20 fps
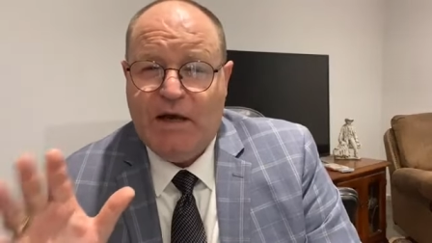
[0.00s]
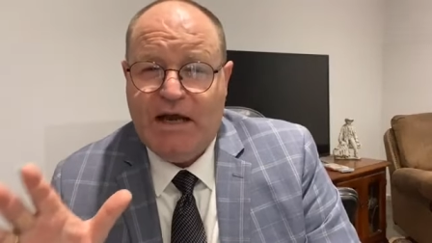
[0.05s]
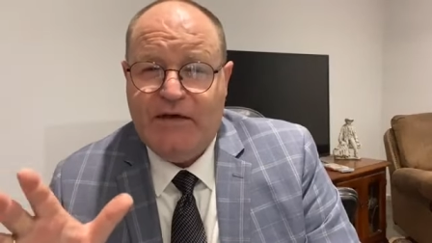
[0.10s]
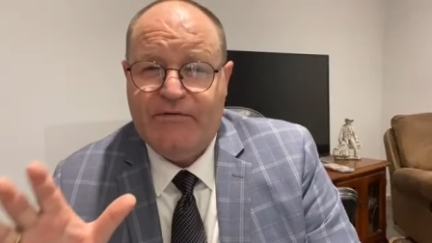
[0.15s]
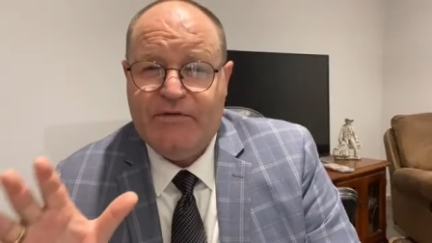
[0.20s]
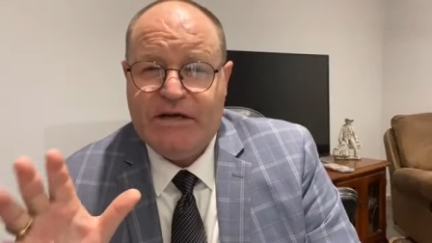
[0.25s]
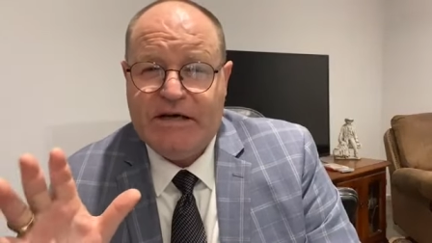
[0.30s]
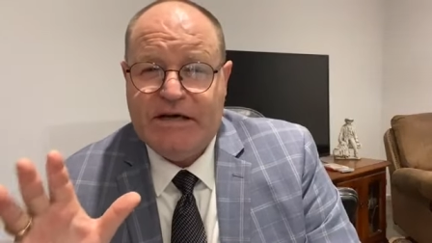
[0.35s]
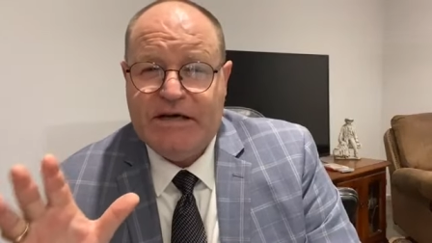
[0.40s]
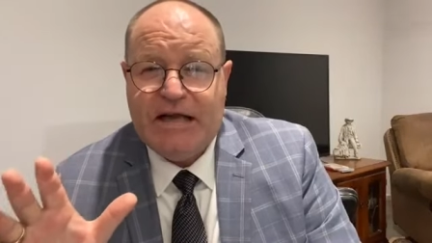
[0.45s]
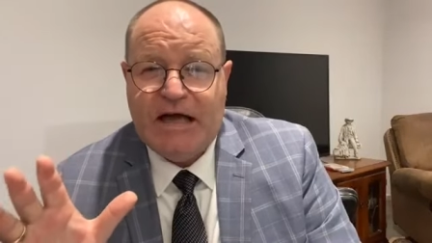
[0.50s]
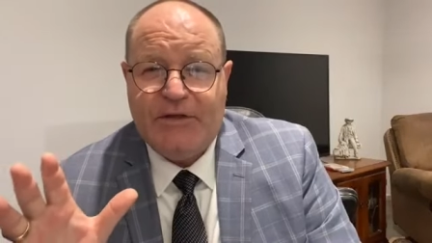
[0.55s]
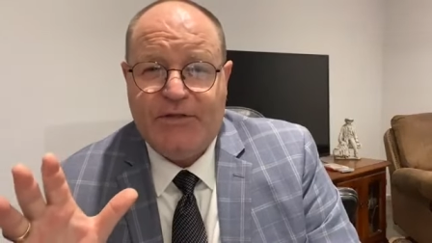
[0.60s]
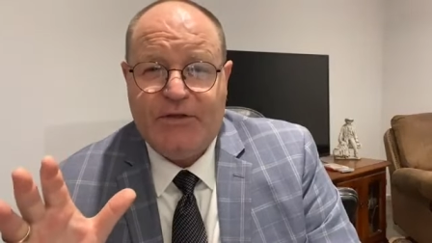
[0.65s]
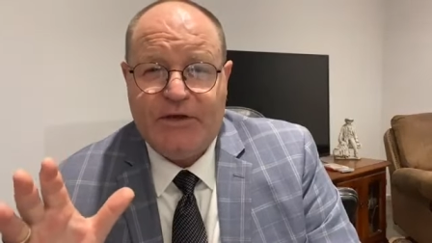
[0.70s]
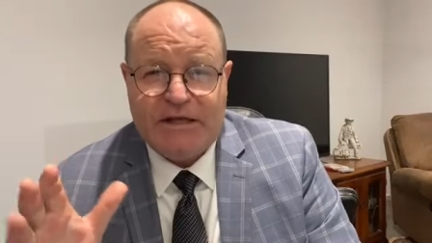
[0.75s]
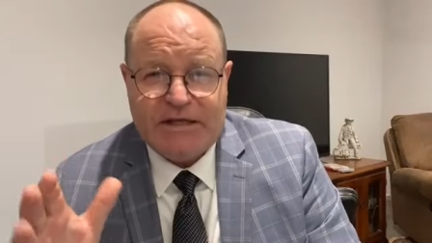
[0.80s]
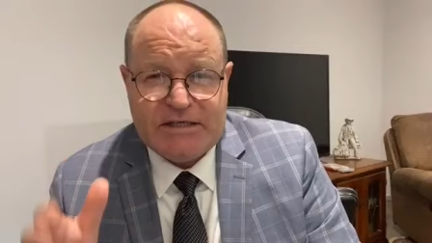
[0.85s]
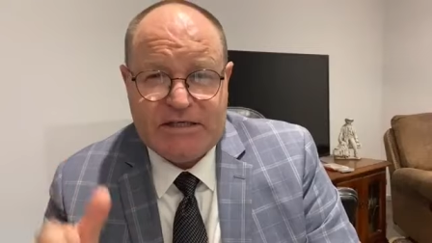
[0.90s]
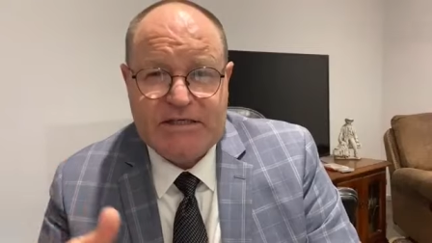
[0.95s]
having
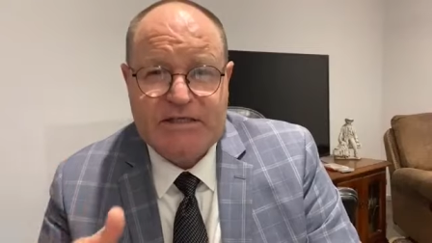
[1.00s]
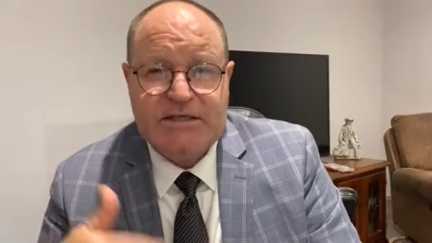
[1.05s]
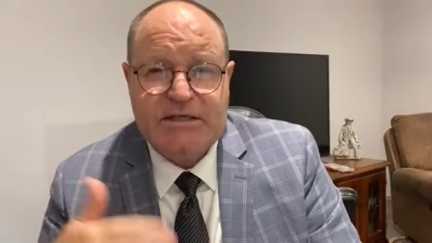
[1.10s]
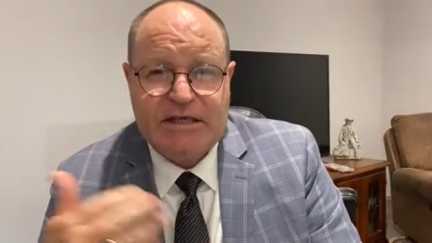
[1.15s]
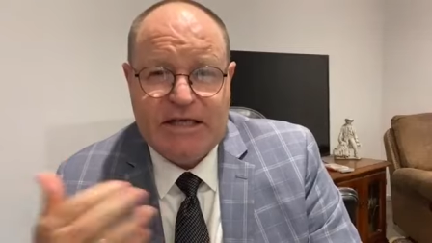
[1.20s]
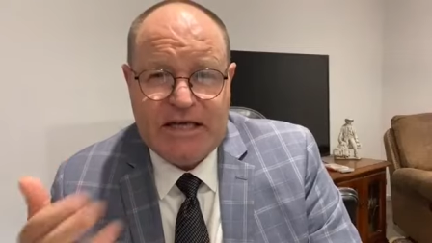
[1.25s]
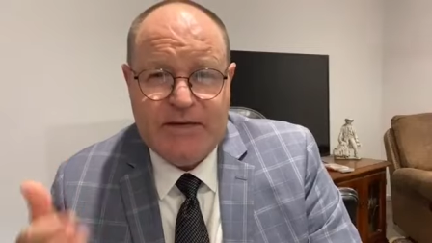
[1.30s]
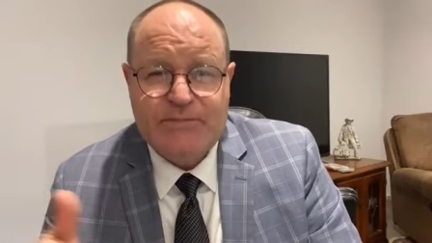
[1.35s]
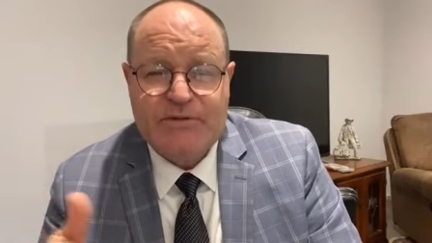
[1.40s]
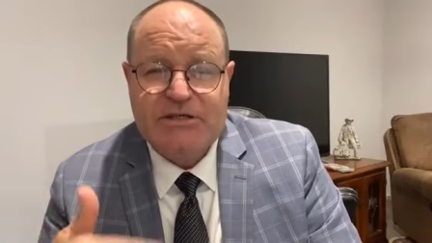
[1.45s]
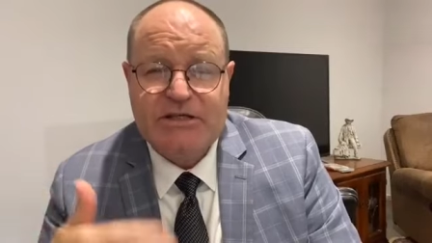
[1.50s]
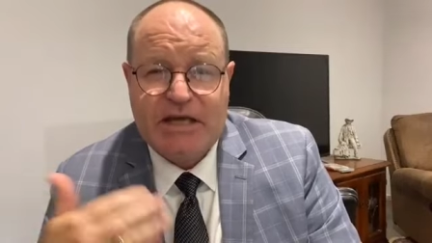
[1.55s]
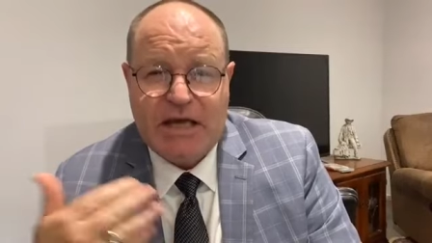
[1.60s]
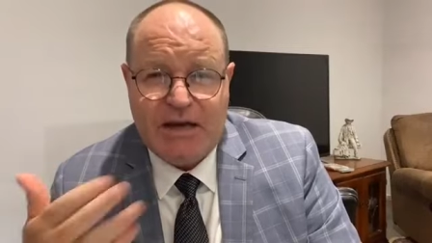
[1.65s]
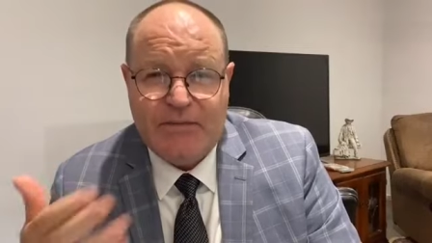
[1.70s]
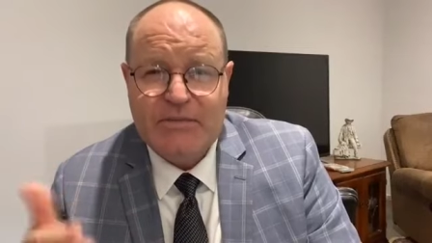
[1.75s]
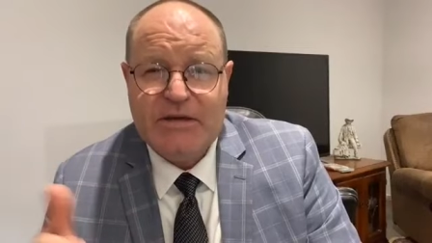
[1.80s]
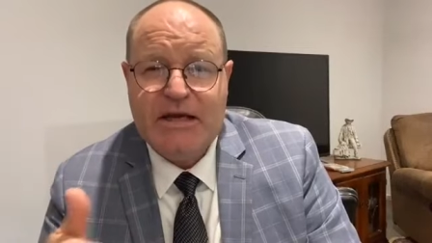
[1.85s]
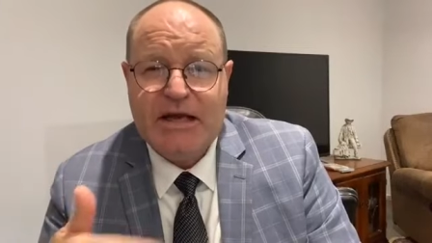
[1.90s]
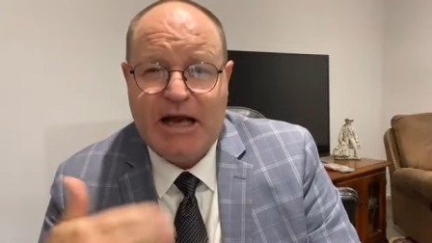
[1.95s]
nothing keeps
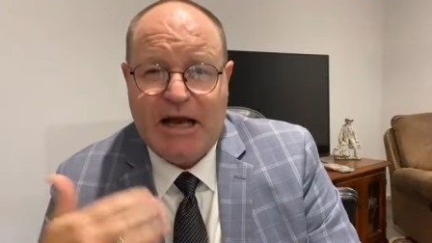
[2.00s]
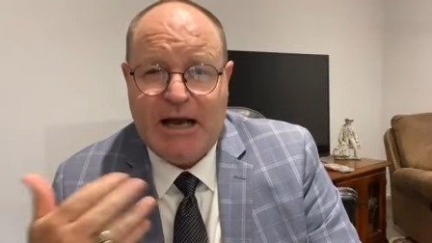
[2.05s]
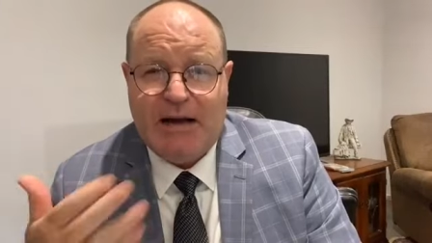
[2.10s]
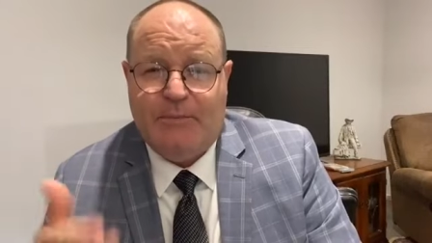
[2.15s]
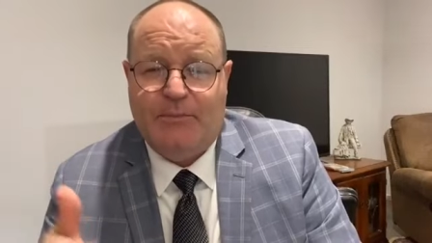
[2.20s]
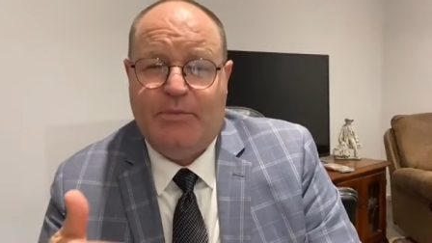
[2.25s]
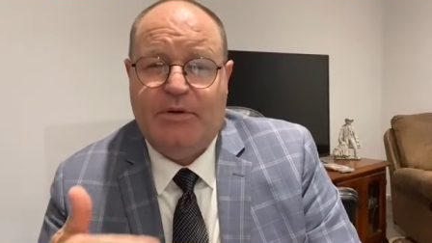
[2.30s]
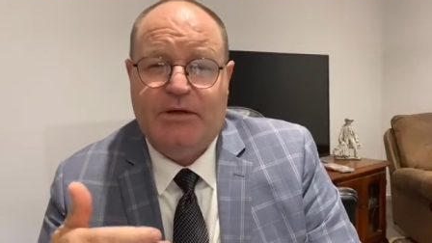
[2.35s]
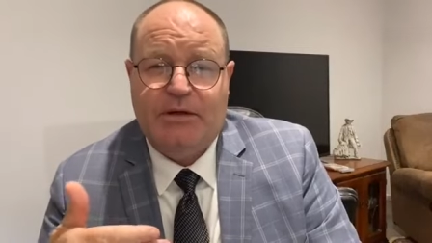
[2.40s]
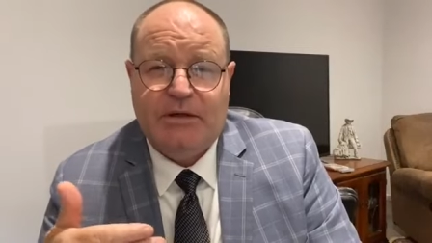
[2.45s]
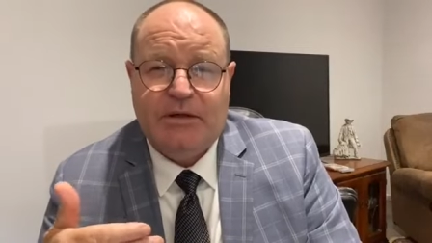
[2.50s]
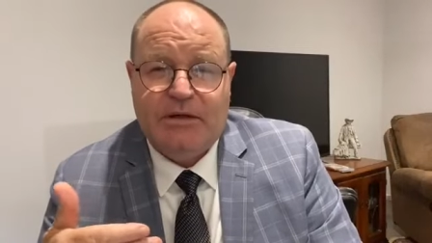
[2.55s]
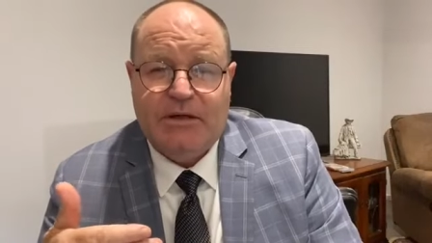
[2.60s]
coming up